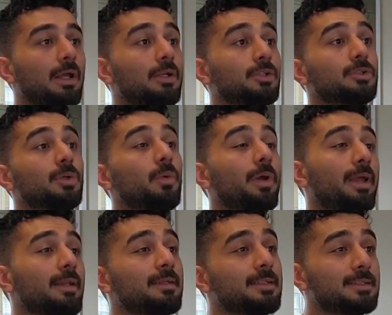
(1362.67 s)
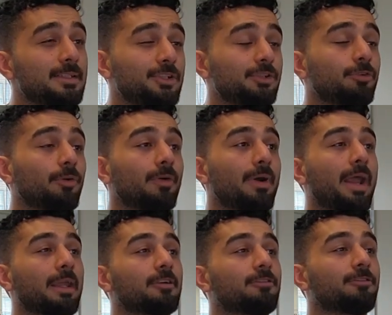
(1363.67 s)
So NDCG for
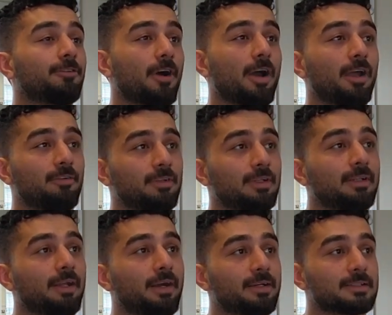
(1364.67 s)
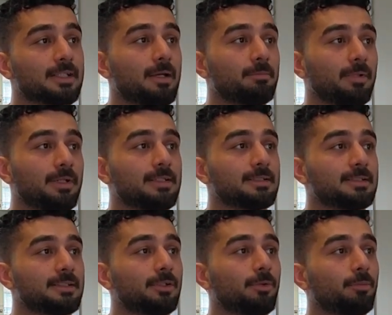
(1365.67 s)
rank 5 in their example is
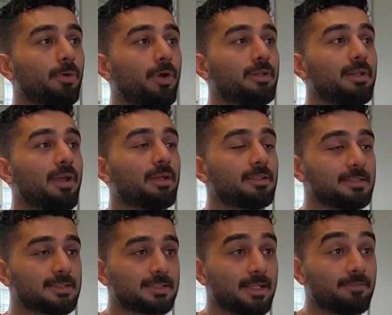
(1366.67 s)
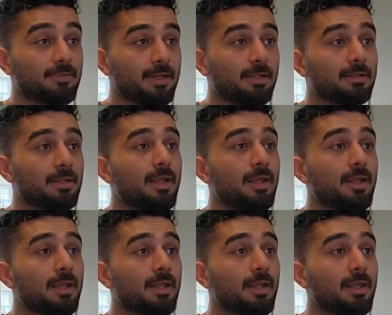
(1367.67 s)
0.97.